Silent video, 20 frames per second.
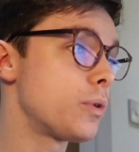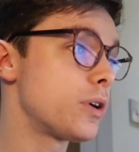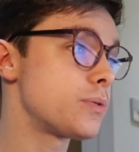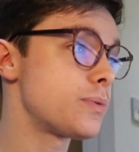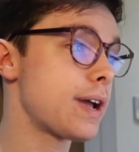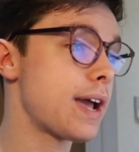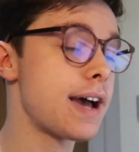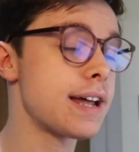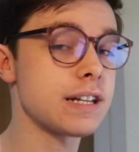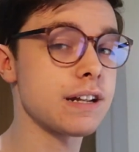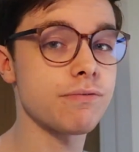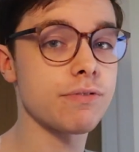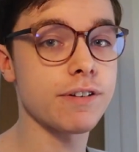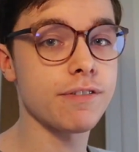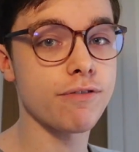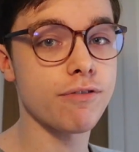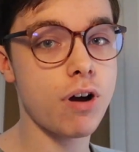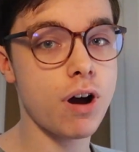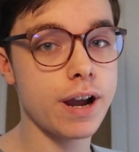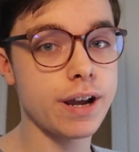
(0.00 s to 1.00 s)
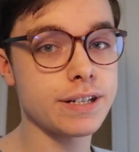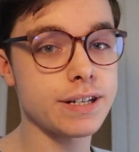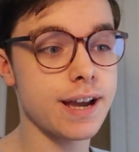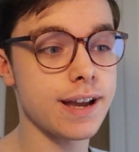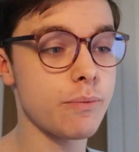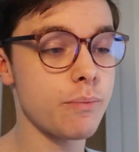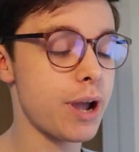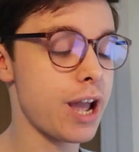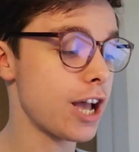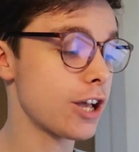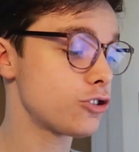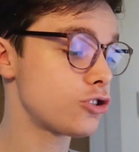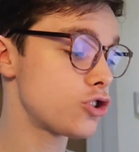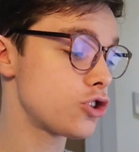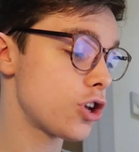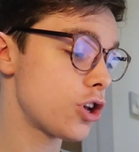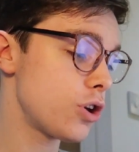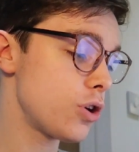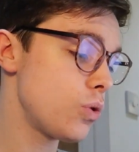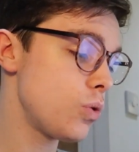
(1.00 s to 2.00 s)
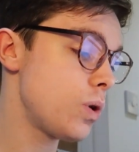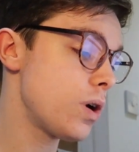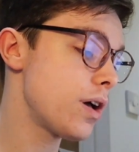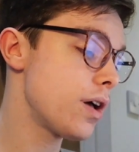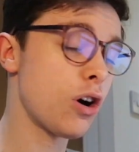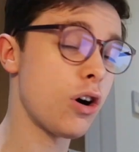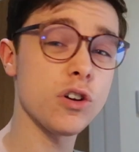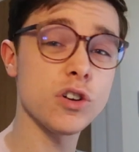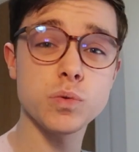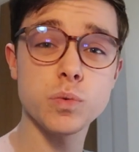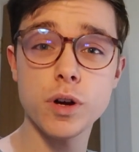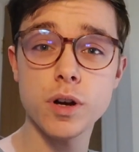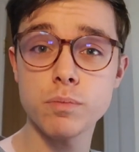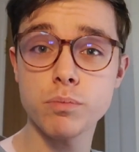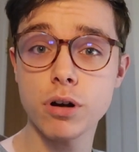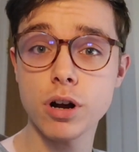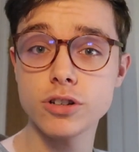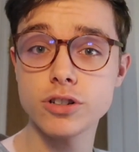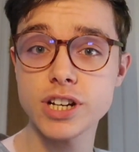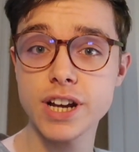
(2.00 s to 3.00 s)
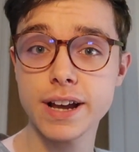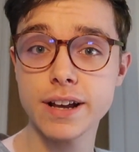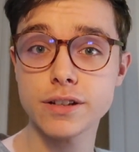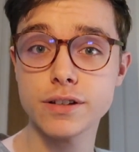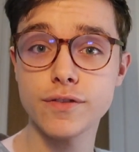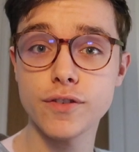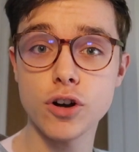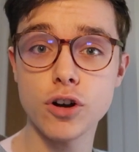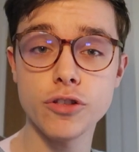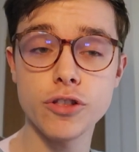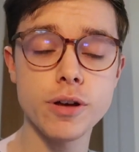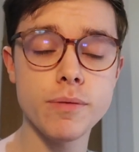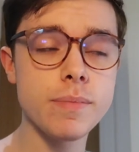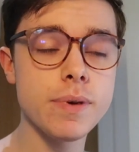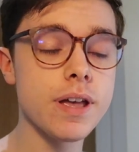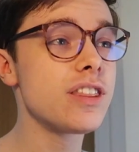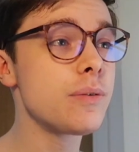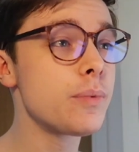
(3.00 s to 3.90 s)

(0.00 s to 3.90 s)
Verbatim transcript: which we had every Friday, and we had two coursework projects for them.